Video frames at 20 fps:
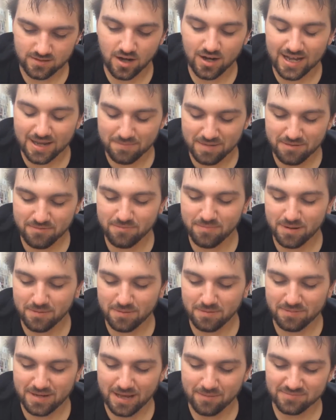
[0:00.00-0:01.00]
Oh yeah, maybe
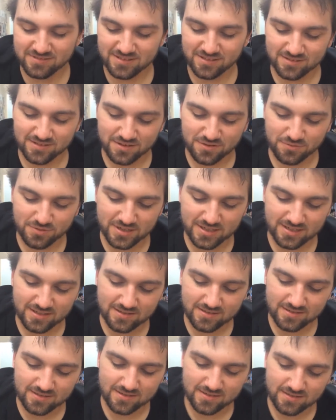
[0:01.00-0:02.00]
bump up Gamma Seal to 3.
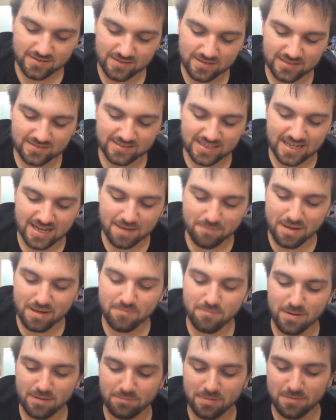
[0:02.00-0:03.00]
Cause yeah, and
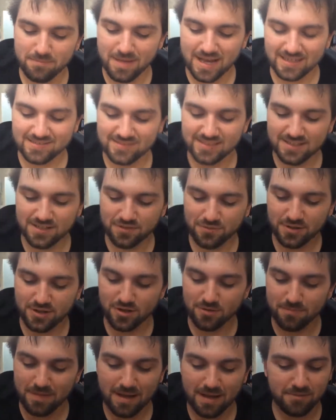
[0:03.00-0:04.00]
maybe bump up Max C to
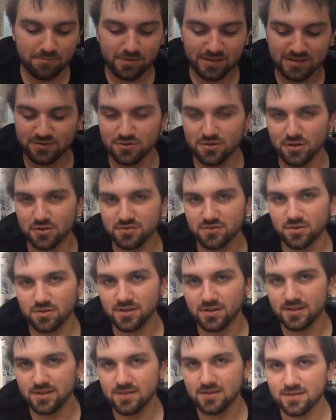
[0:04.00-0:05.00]
3, or maybe play 2 Ghost Ogre.